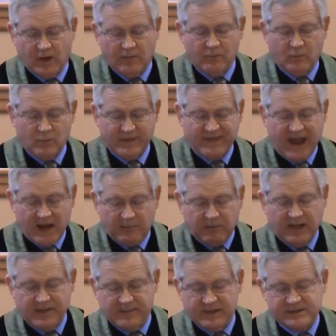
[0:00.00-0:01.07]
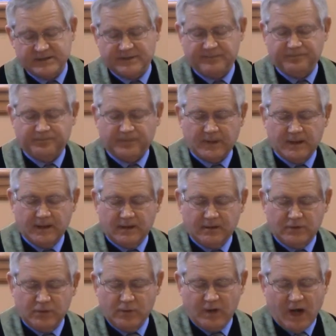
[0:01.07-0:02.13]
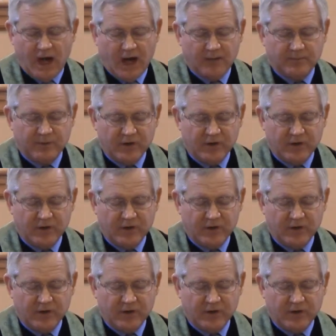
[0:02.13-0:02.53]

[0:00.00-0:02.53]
without blemish to God,